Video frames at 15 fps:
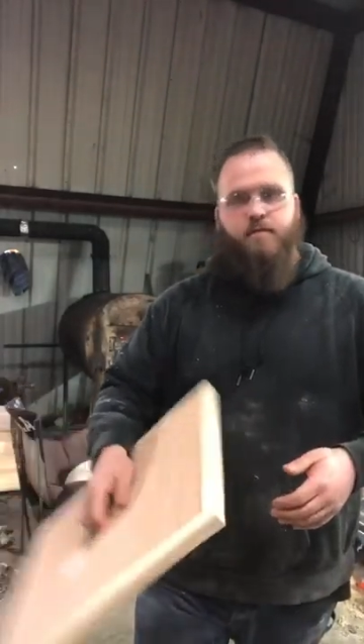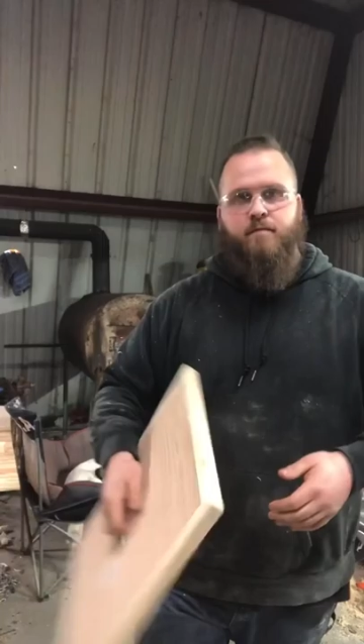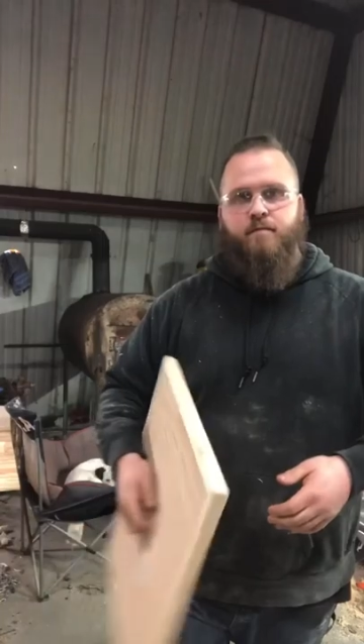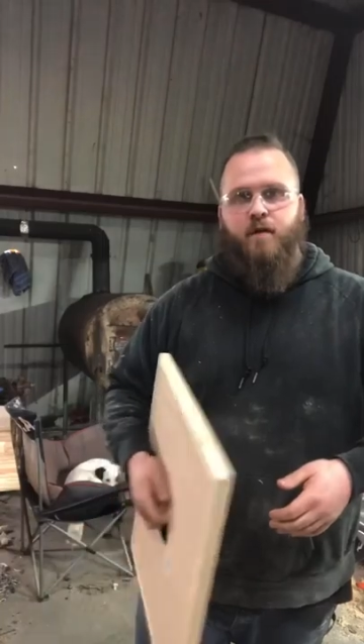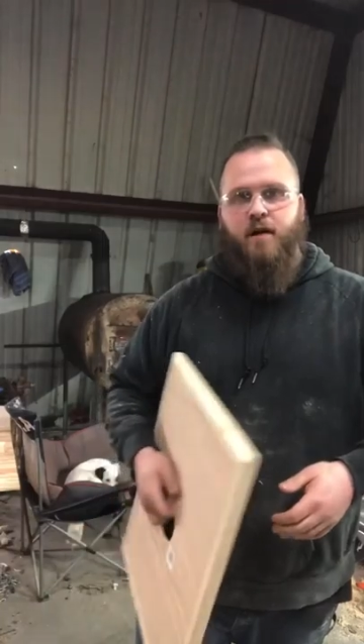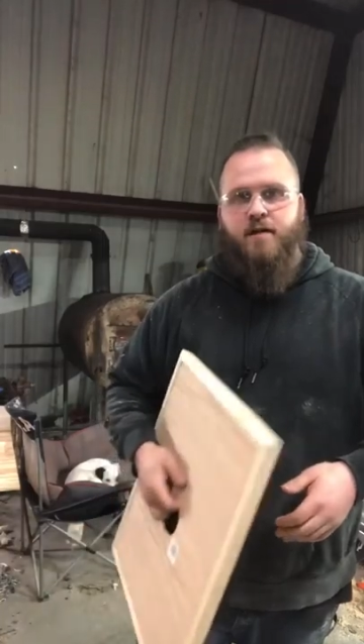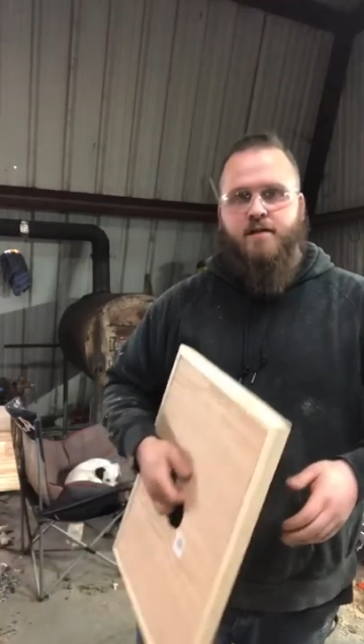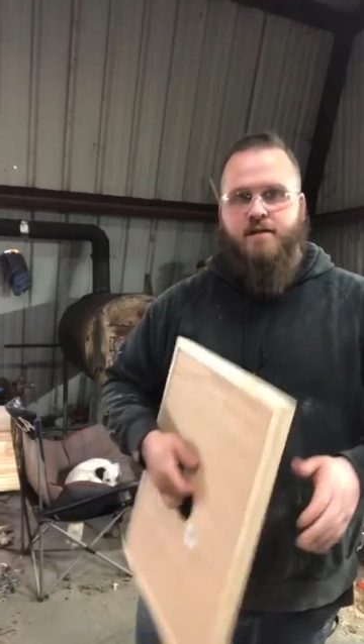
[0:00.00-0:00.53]

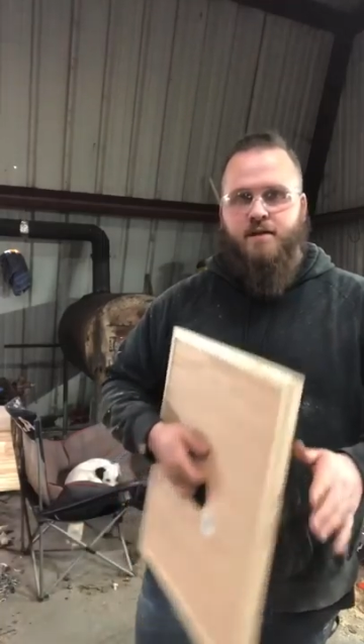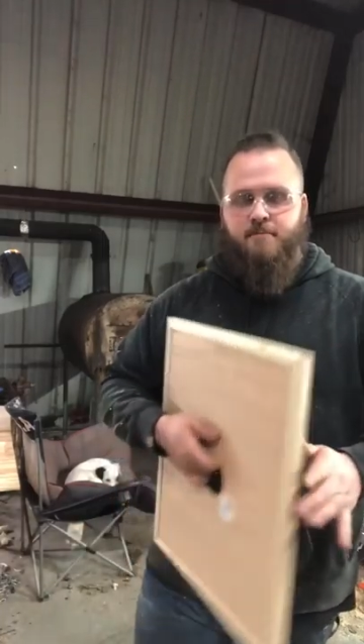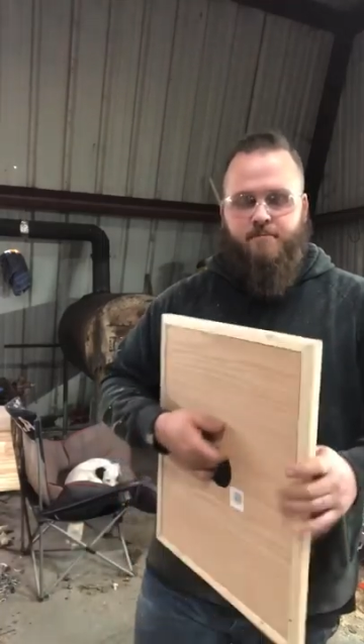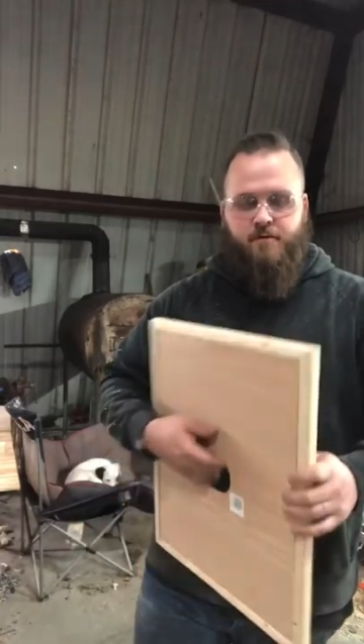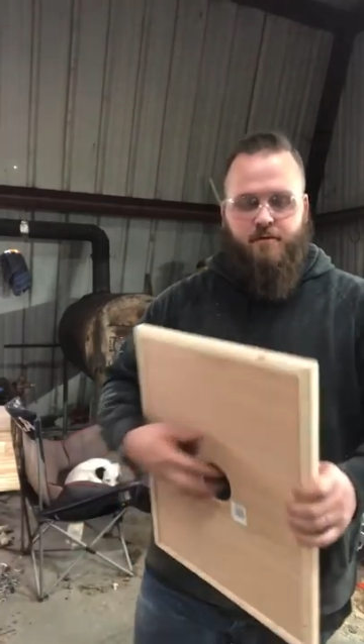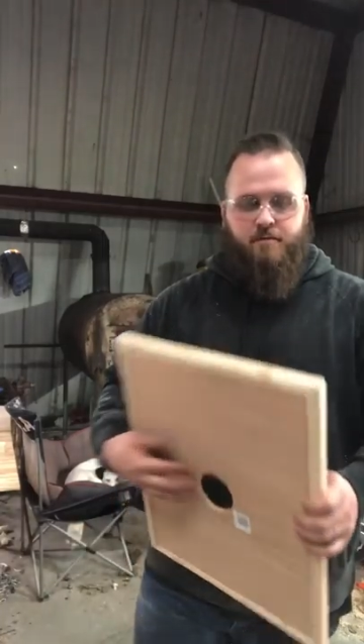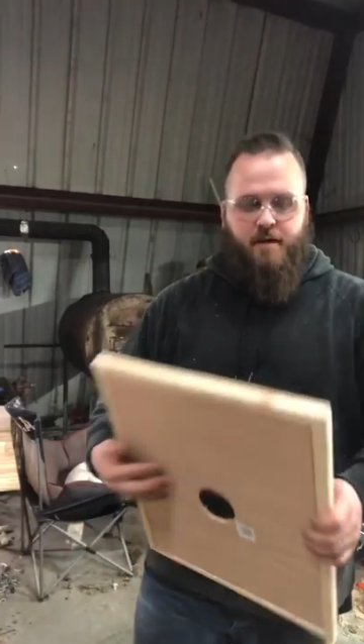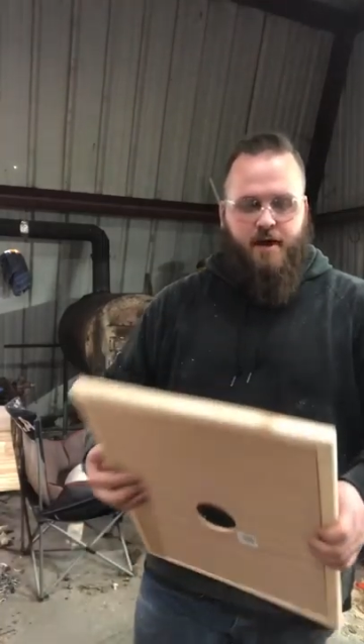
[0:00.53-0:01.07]
Fairly
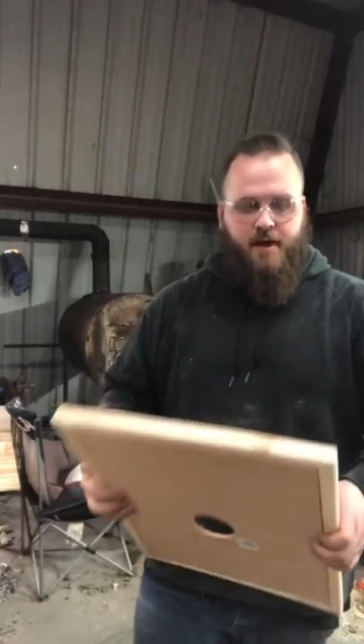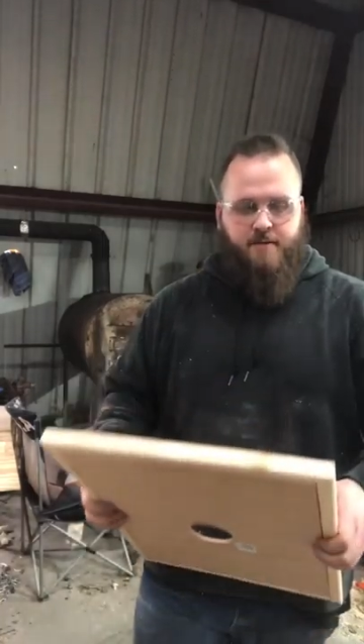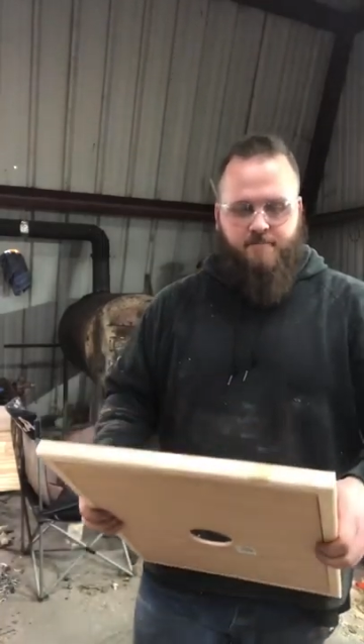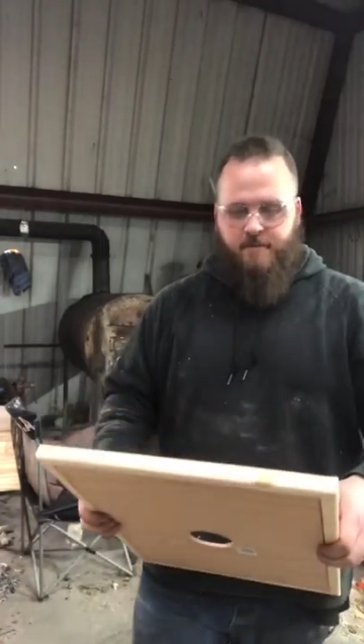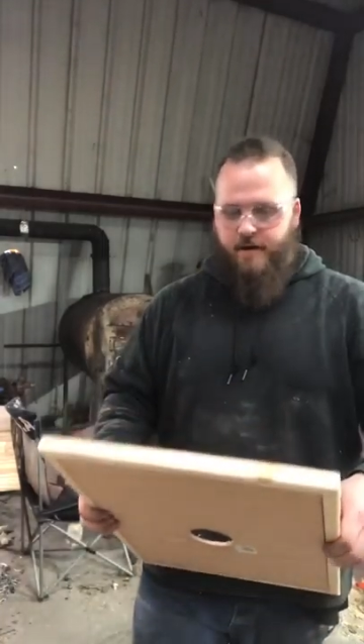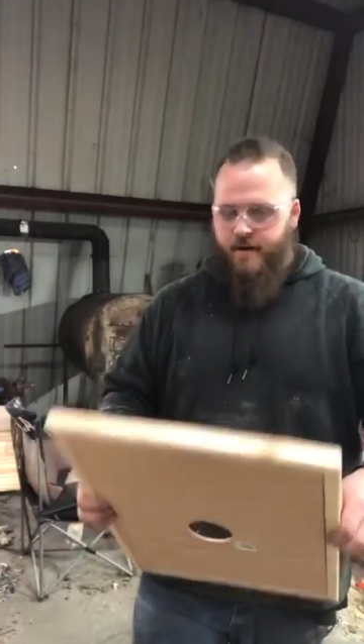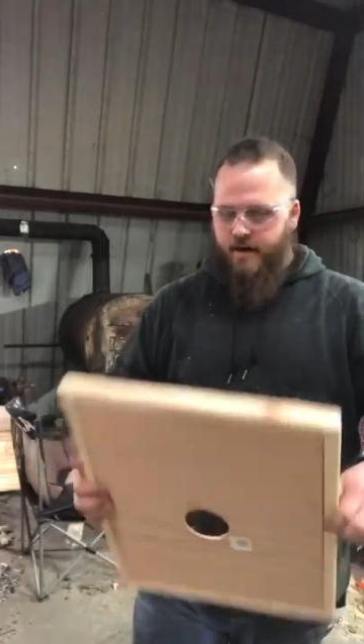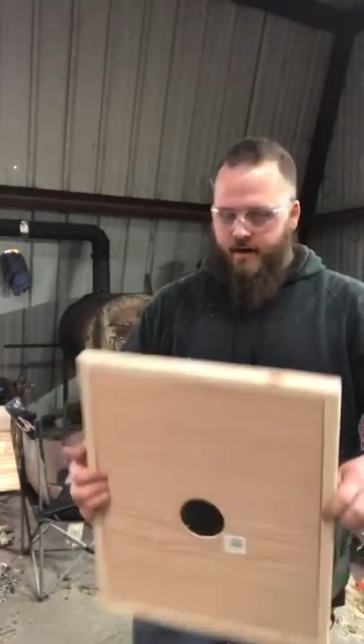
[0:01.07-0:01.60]
simple to
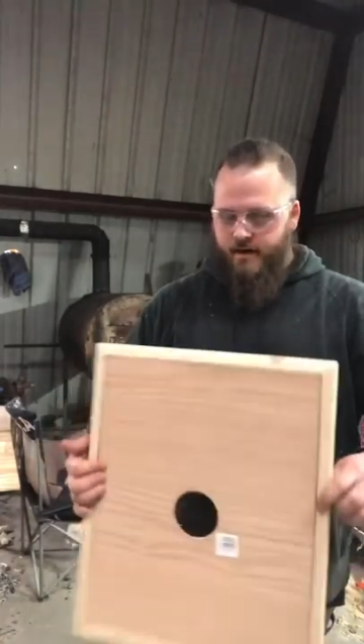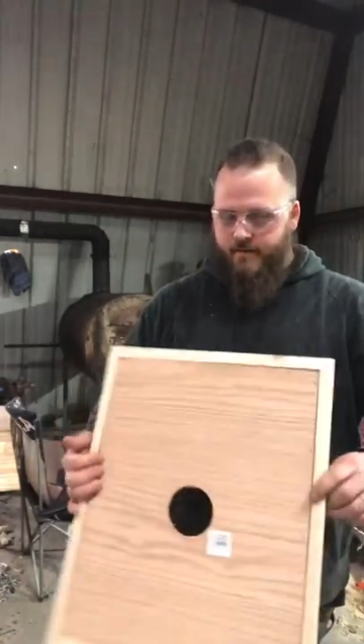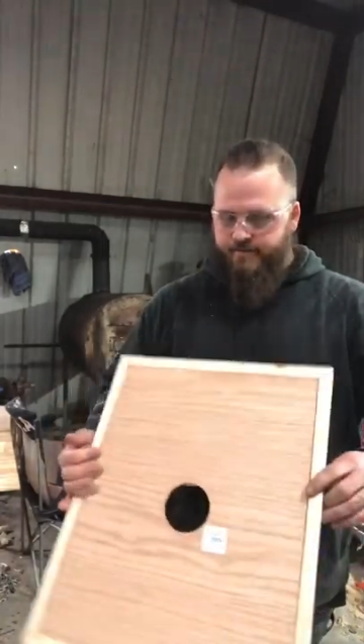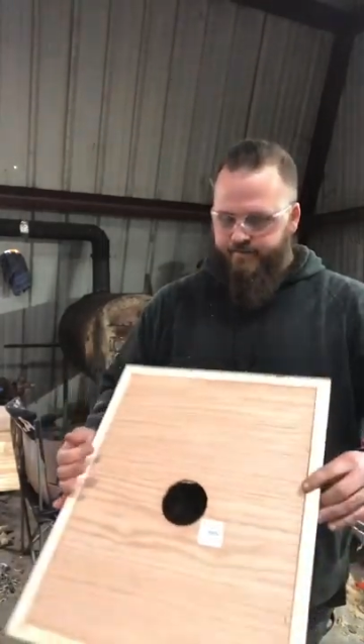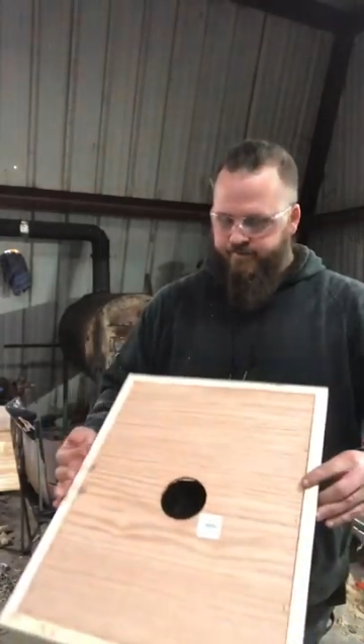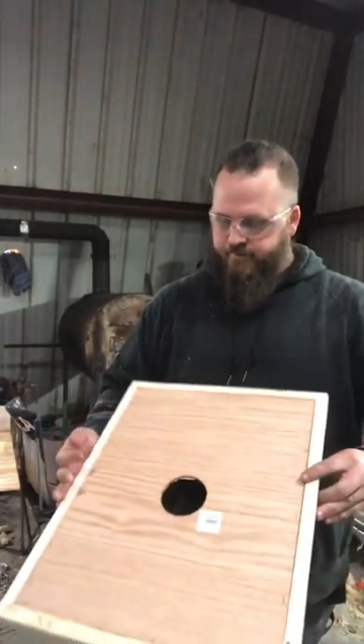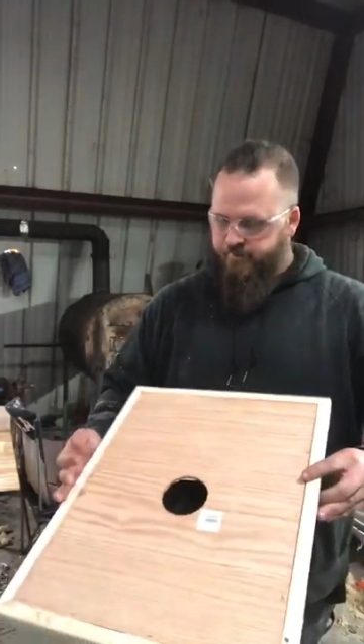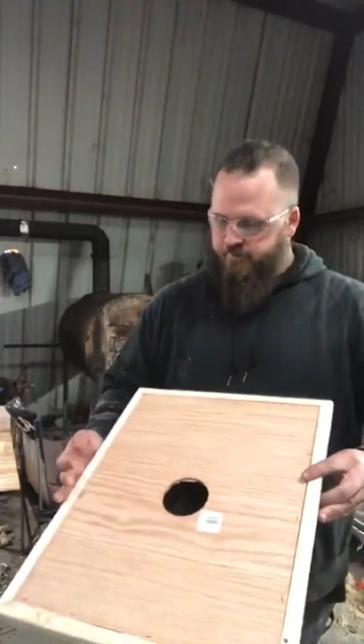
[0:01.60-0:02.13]
make, but uh,
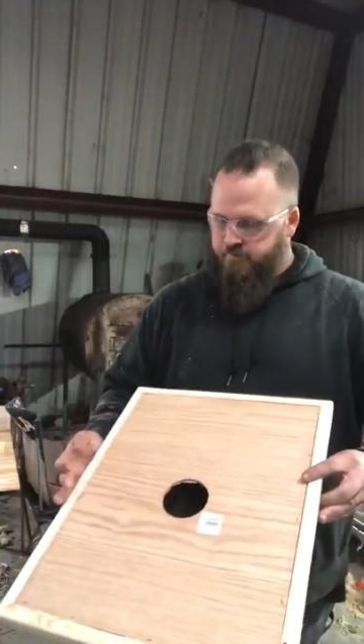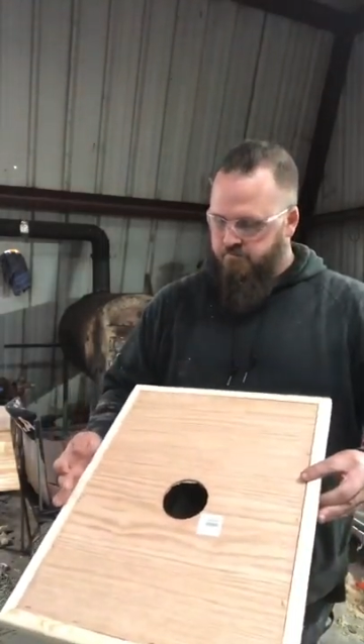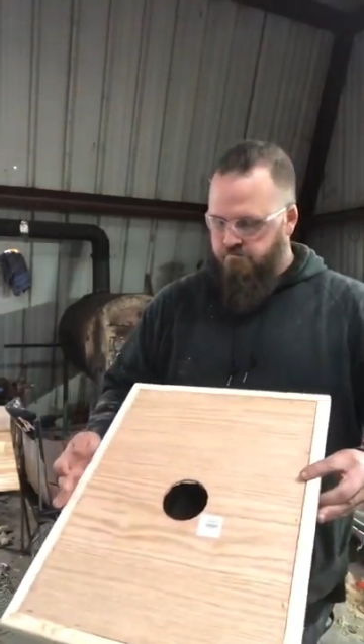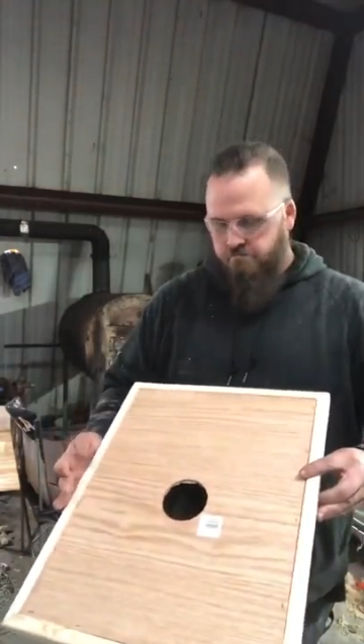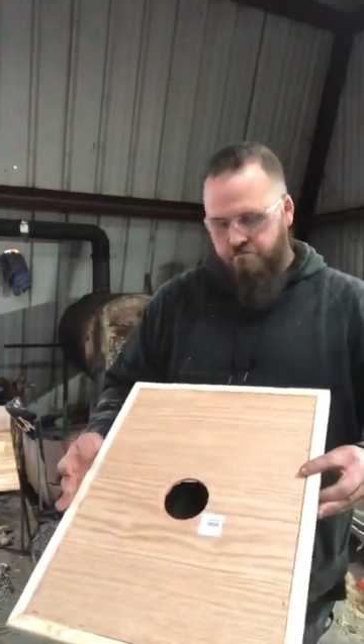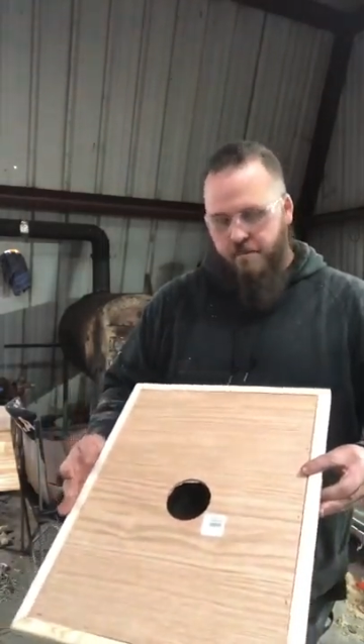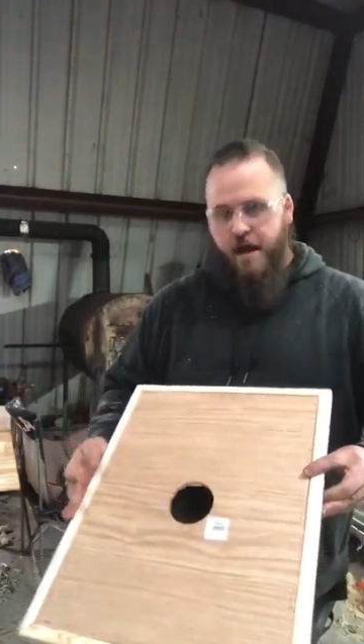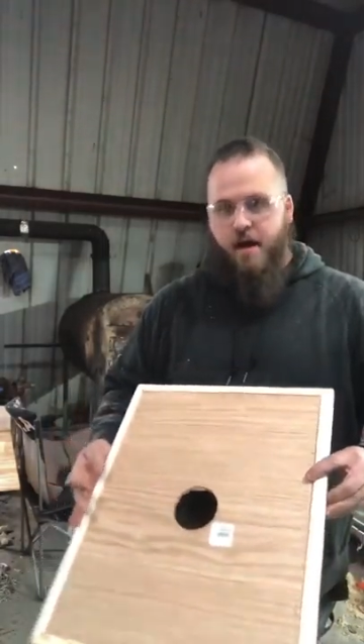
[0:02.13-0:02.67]

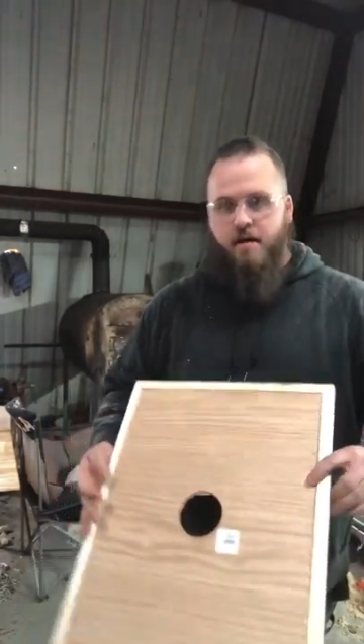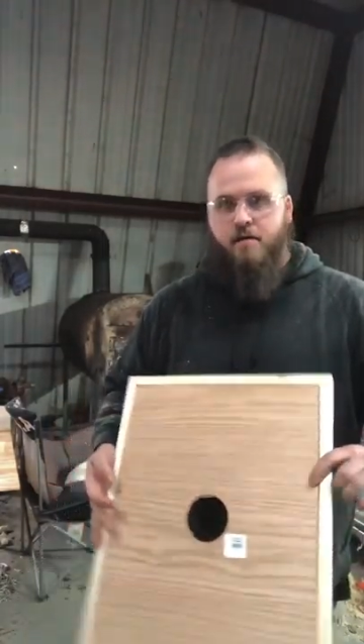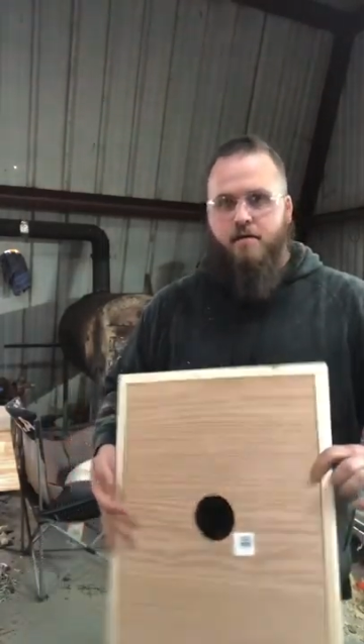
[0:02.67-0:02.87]
yeah.